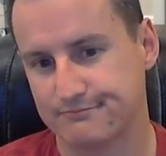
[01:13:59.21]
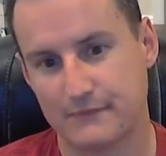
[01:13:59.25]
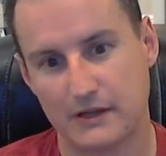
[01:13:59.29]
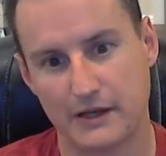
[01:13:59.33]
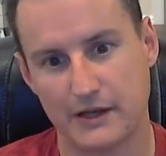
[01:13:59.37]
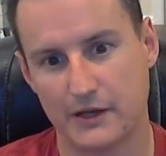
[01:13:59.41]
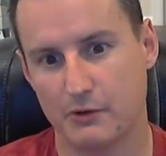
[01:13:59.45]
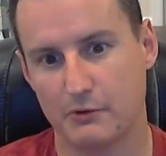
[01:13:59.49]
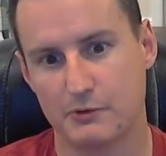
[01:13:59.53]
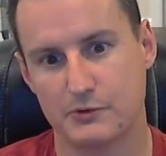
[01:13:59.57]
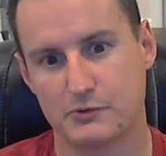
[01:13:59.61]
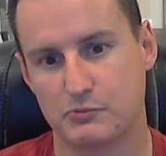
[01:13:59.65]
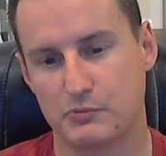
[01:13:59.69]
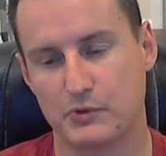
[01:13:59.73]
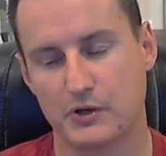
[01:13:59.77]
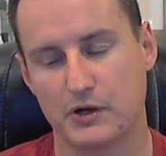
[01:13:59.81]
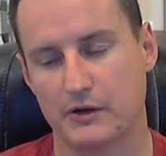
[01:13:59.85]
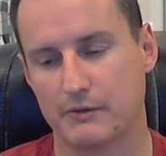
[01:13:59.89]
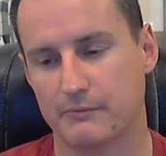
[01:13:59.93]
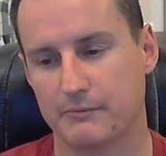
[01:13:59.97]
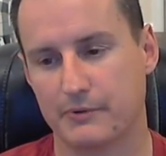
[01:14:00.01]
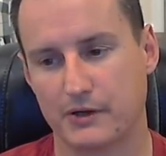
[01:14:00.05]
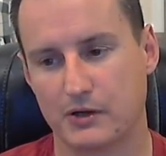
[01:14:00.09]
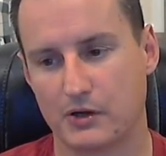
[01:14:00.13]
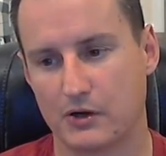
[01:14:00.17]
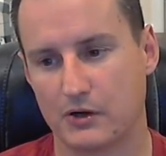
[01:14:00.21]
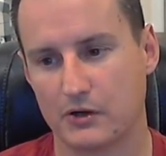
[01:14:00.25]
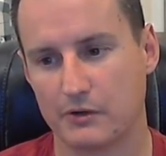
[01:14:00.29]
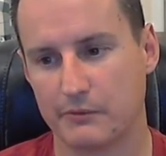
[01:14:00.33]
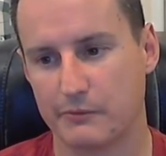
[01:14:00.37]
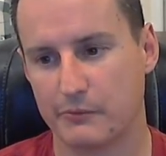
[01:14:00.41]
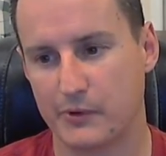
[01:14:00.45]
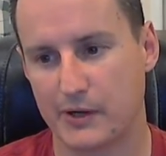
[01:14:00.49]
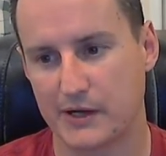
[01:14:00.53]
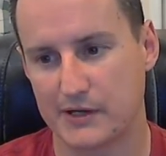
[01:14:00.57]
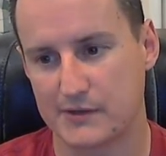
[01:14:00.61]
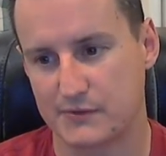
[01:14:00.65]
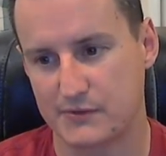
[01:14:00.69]
I know it's weird, but Carnauba
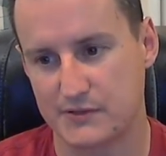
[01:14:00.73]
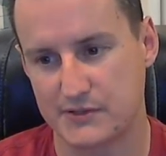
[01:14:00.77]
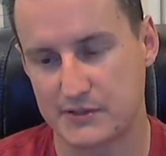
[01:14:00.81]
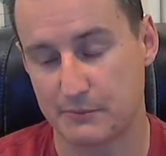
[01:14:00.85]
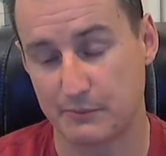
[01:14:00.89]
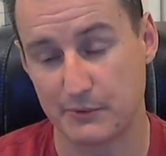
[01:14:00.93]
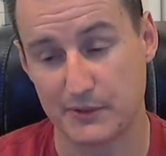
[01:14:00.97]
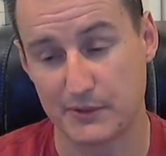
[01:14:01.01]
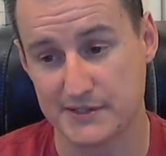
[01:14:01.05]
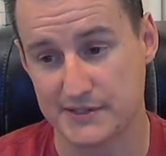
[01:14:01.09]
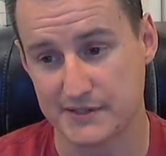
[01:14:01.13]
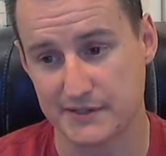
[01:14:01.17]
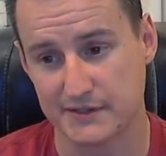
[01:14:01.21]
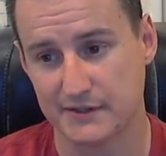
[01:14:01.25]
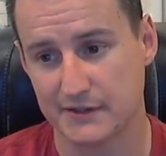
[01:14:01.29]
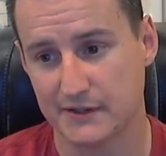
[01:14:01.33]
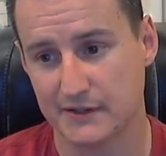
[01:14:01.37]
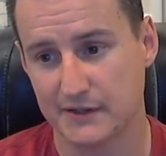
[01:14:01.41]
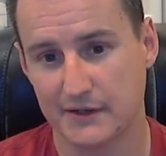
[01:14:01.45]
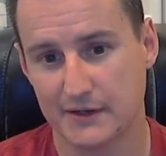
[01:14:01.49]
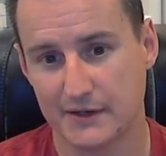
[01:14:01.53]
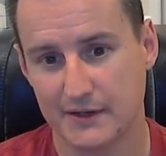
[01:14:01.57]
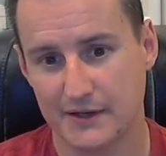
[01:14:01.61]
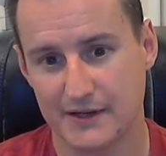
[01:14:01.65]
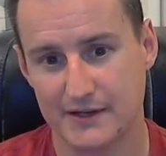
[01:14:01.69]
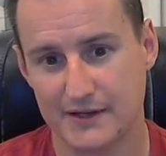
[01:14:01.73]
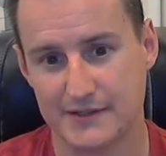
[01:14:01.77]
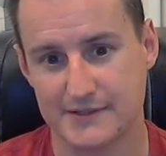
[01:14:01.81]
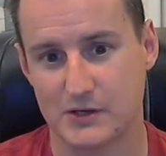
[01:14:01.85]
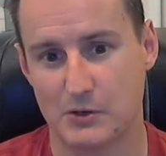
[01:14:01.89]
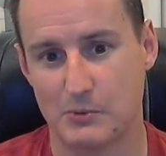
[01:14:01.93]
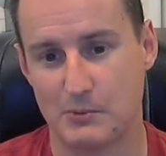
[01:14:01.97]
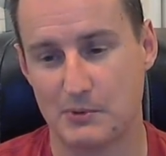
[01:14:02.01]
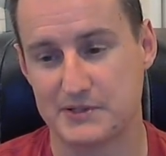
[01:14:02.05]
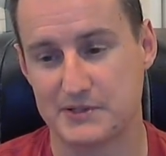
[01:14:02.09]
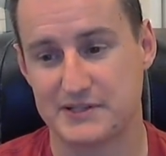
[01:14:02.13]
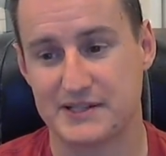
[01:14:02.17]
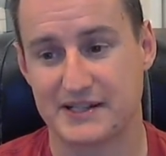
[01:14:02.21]
wax for some reason is
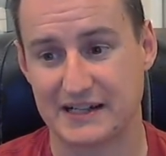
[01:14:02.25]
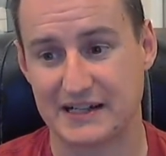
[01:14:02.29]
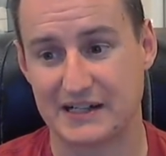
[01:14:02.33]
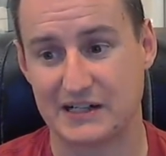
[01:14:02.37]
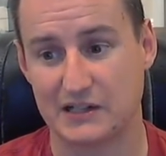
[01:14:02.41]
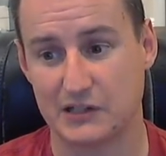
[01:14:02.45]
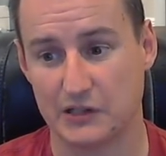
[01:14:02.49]
almost like a